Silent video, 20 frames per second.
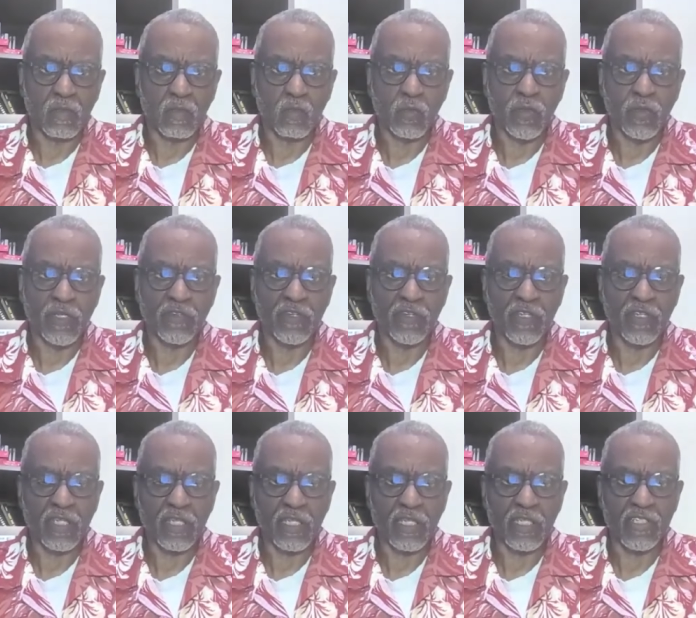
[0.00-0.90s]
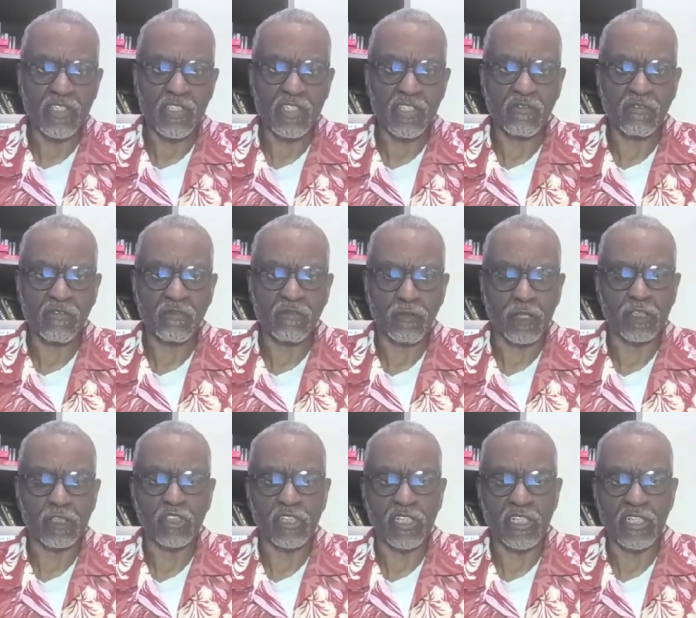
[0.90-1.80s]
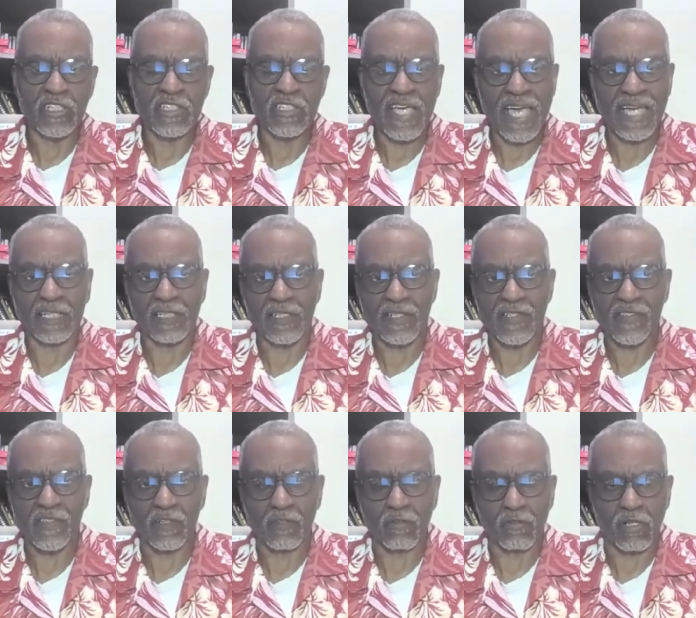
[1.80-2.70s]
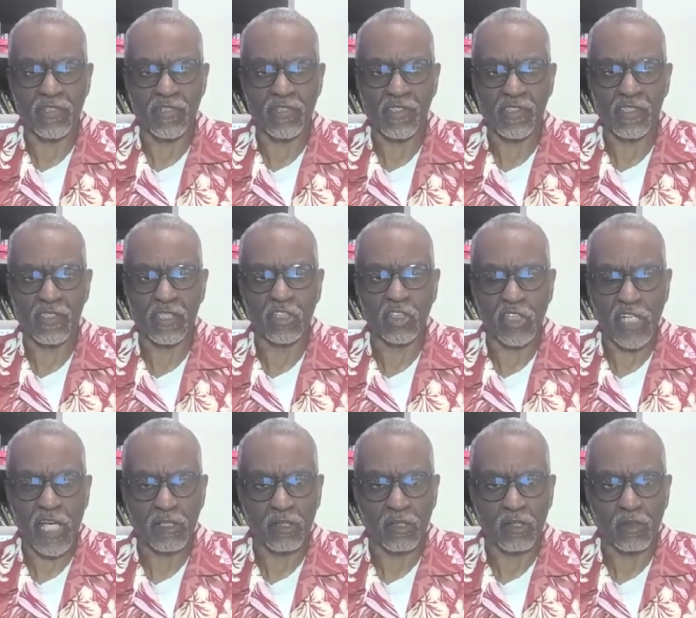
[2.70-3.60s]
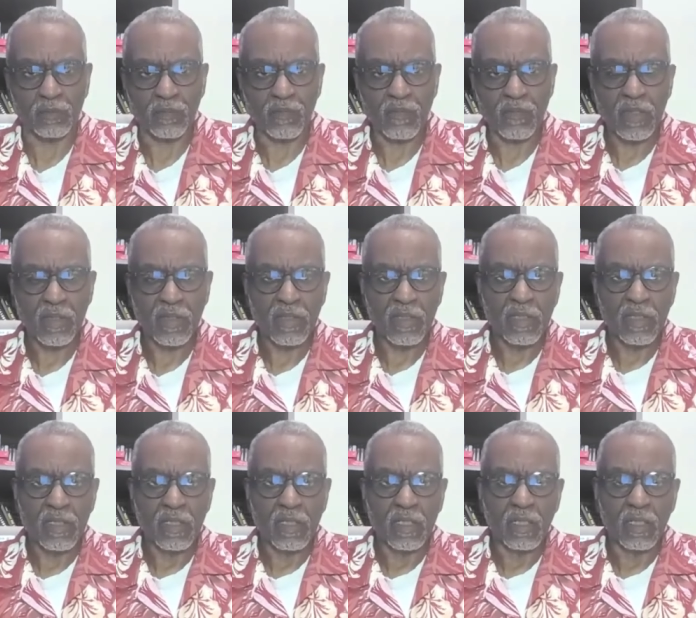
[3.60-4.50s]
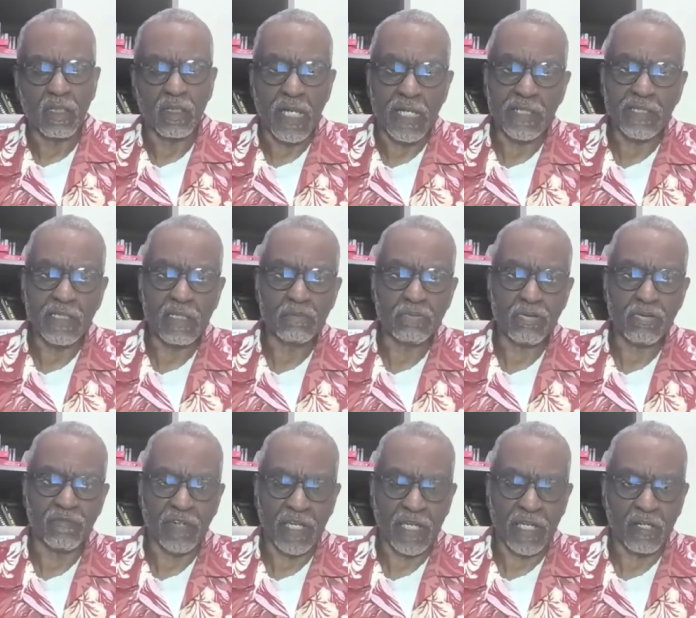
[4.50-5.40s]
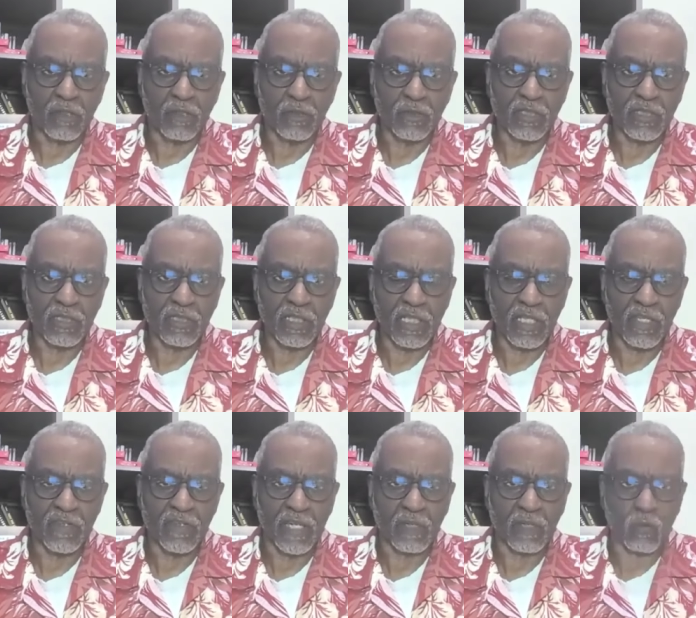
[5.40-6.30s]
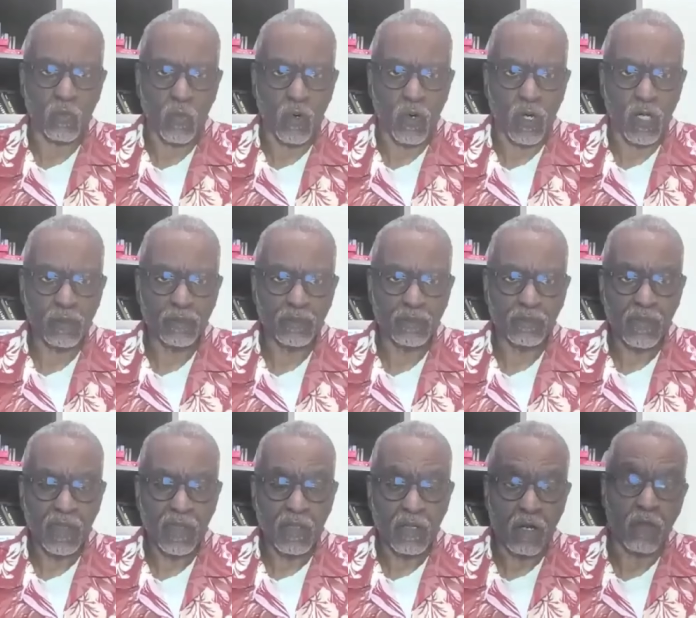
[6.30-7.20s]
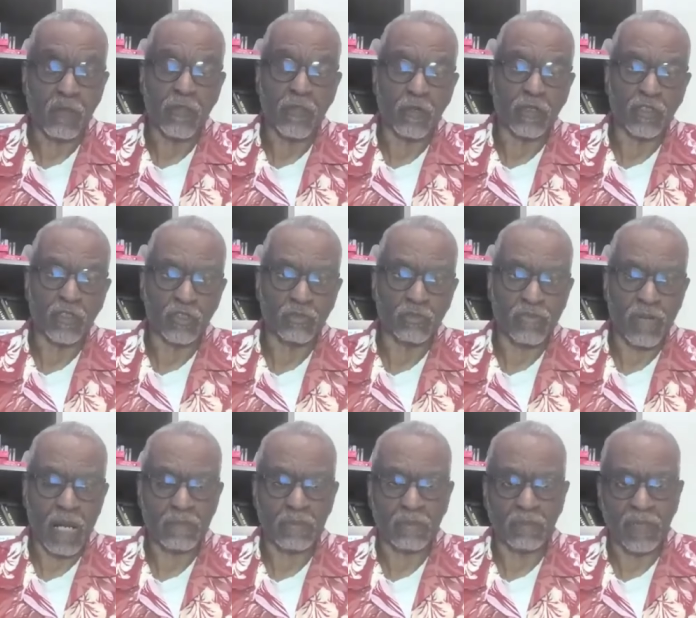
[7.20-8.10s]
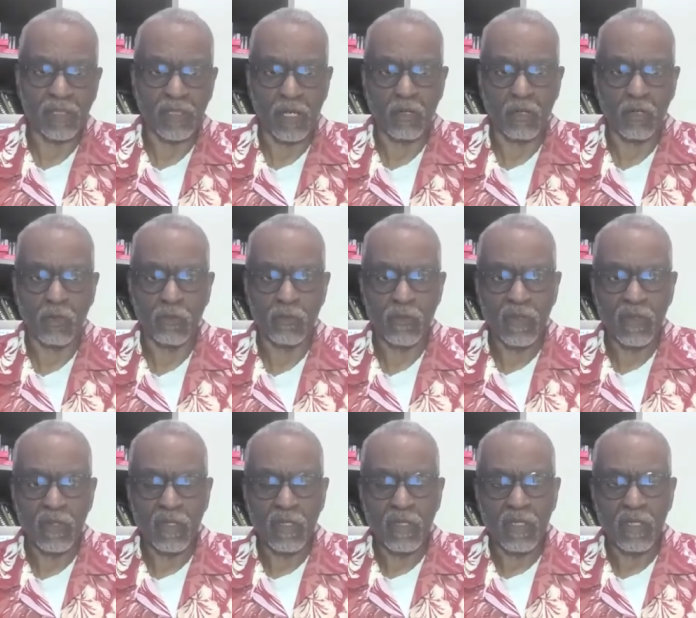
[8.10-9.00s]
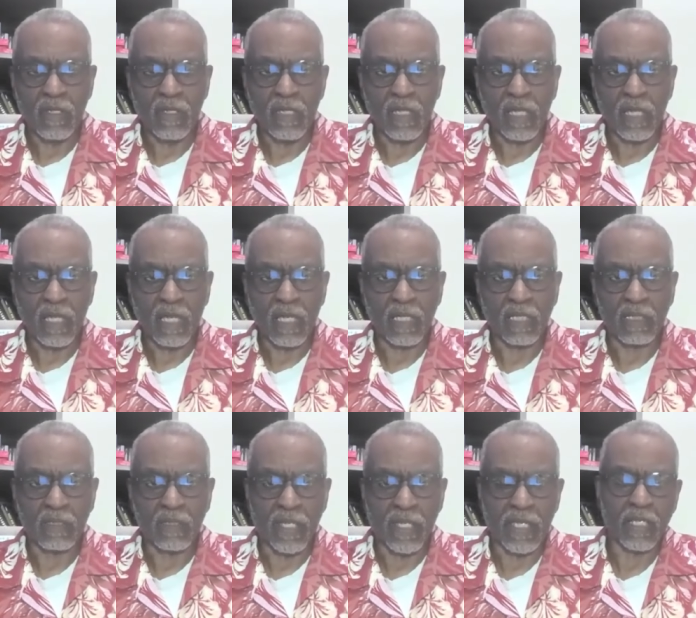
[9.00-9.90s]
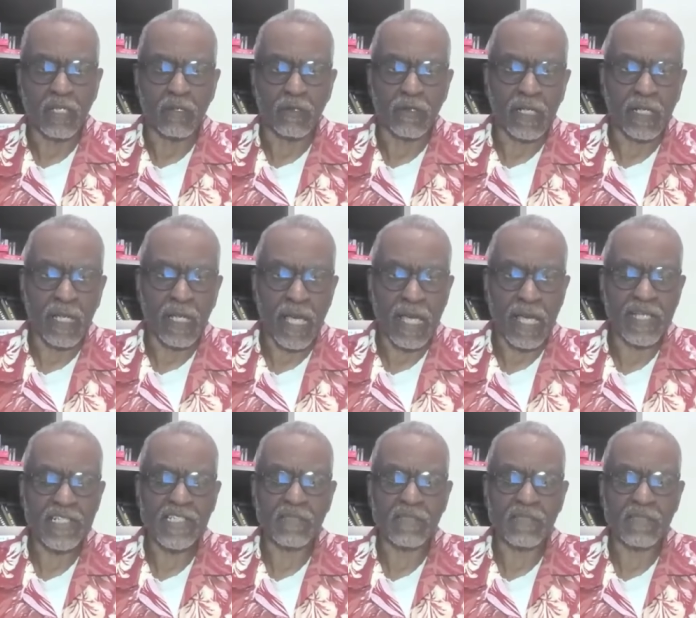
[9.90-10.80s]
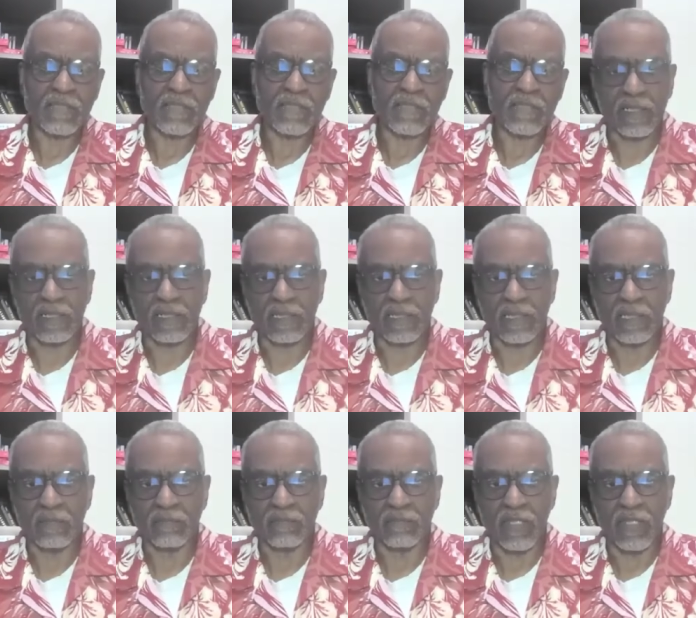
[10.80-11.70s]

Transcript: with its French antagonists across the Channel. London prevailed in that war, although, as you probably know, a lingering aspect of